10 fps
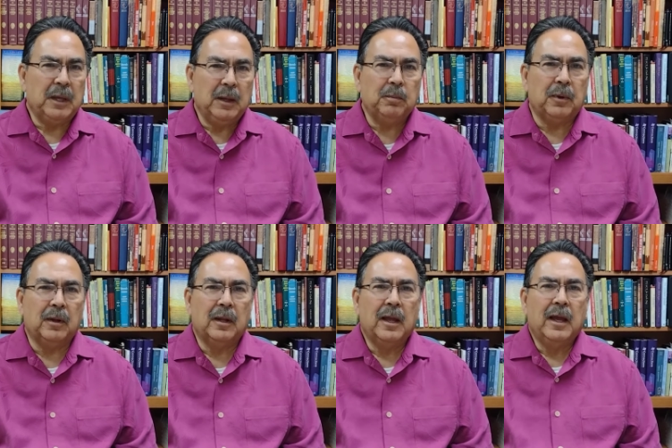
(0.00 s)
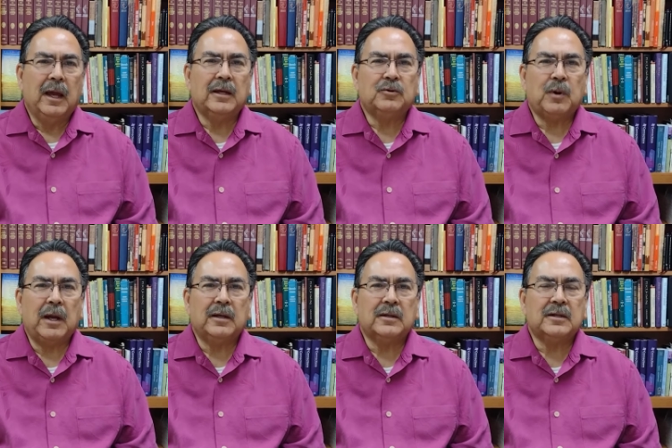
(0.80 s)
people, and
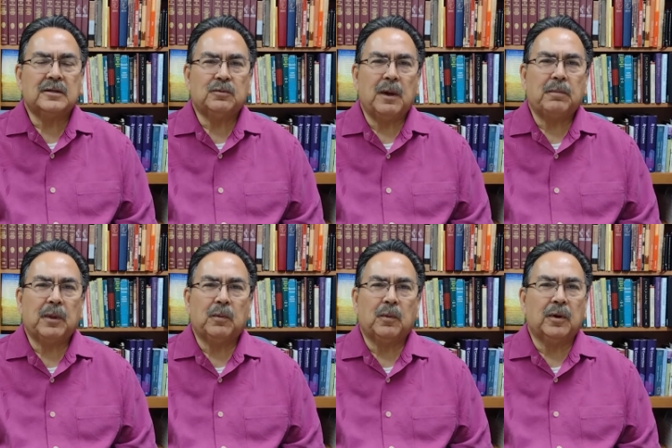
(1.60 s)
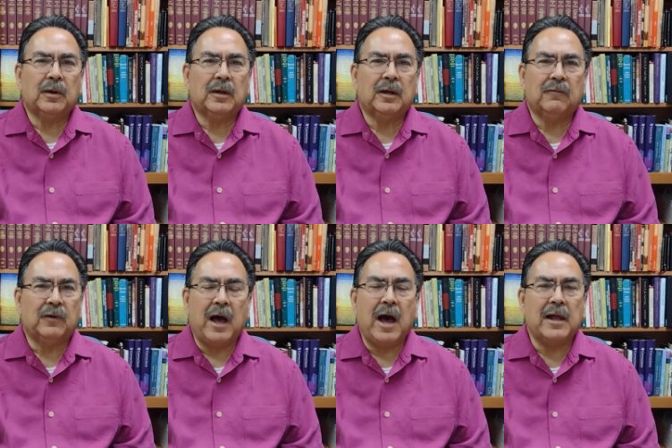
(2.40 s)
tried to disrupt the work
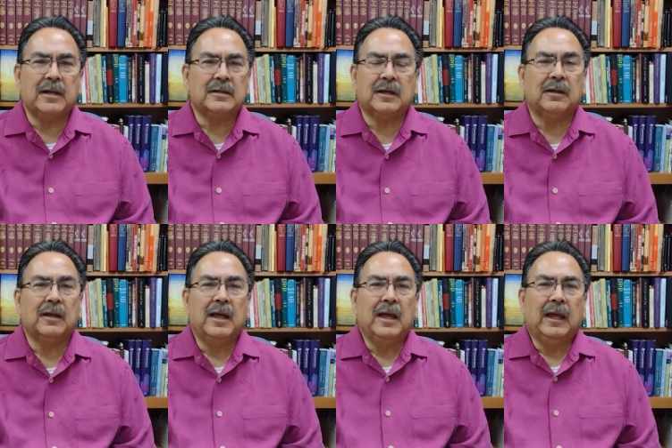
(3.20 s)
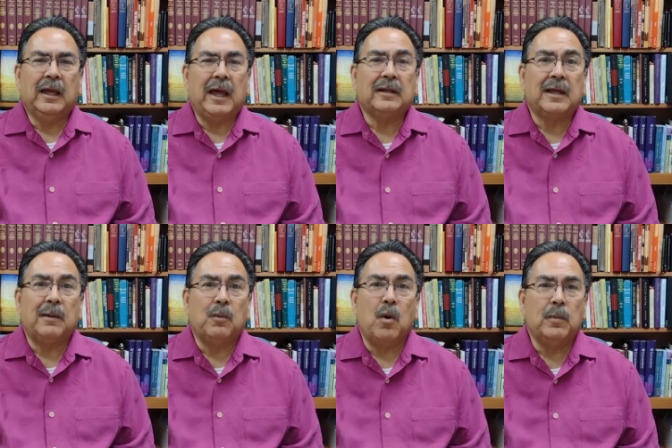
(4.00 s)
of God until he had
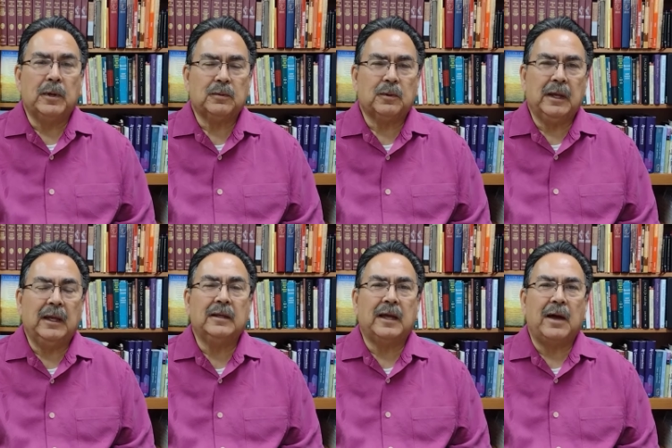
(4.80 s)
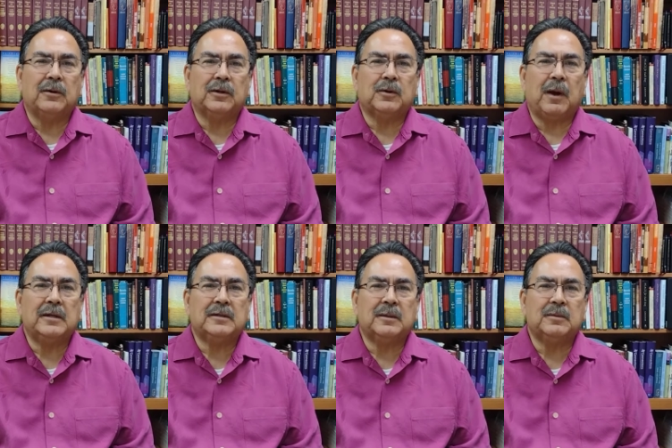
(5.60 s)
that moment where he encountered
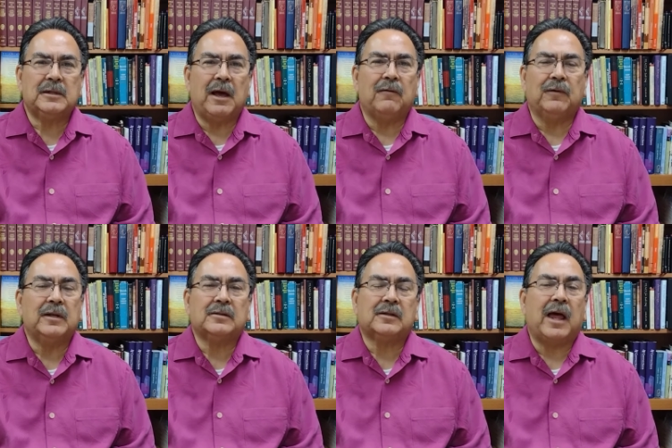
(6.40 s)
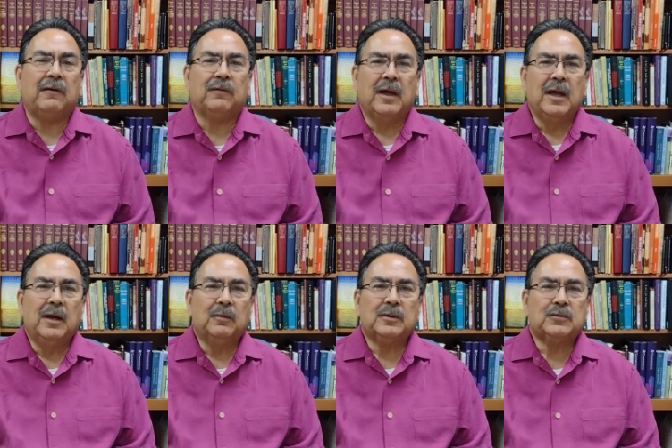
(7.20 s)
Christ himself and his life
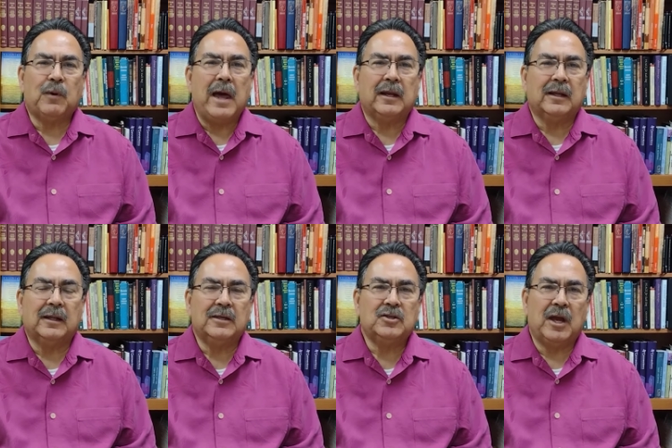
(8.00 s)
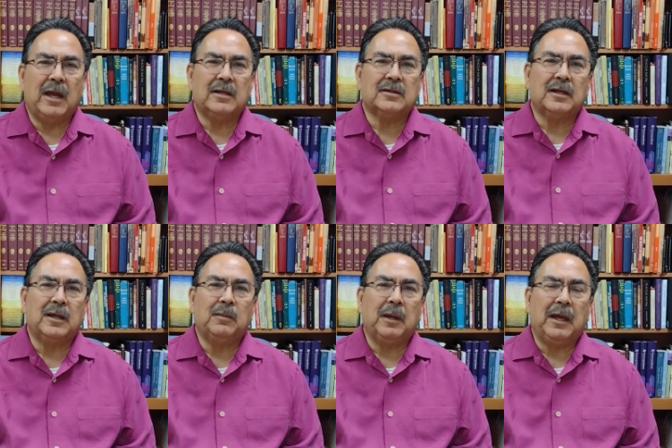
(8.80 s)
was radically changed and
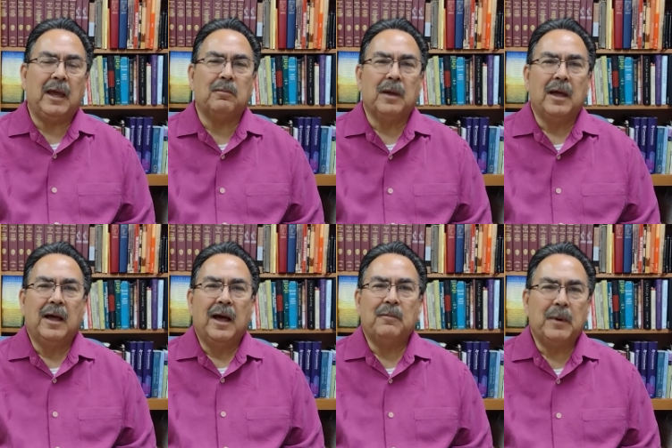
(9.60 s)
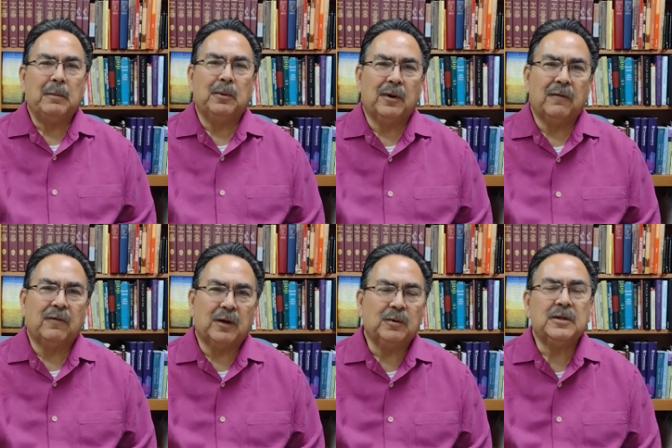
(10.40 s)
he became a member
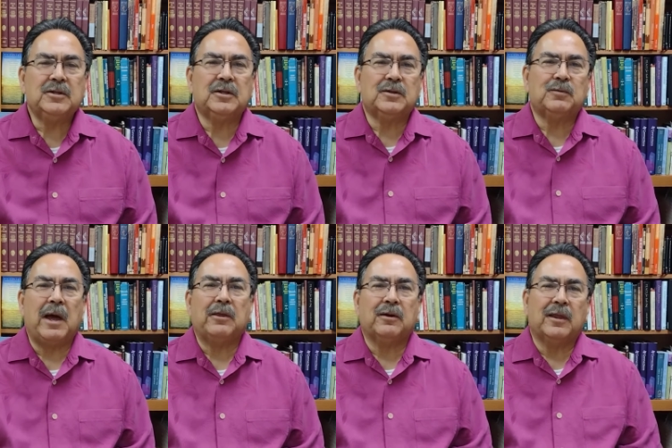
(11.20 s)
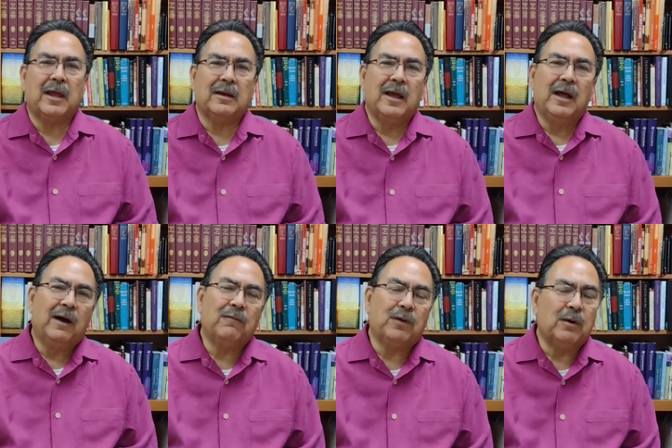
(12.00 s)
of the Christians rather than
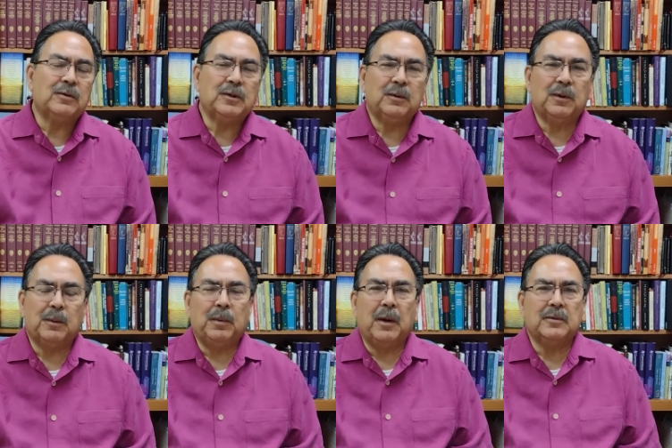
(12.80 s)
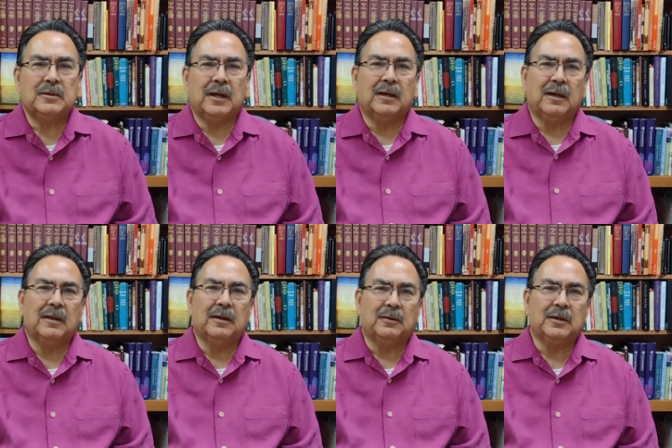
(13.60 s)
of those who were opposing
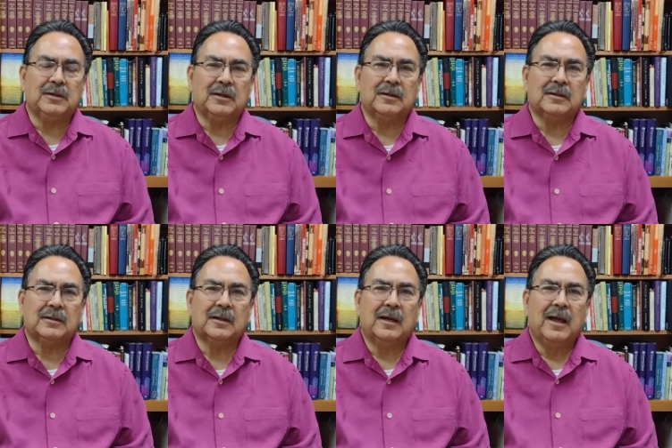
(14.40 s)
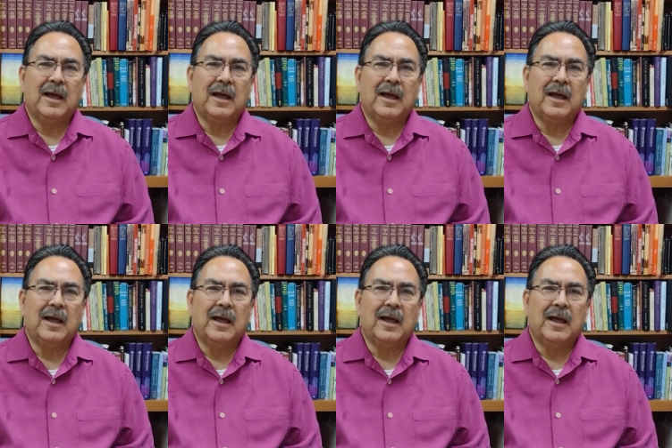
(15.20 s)
the Christians.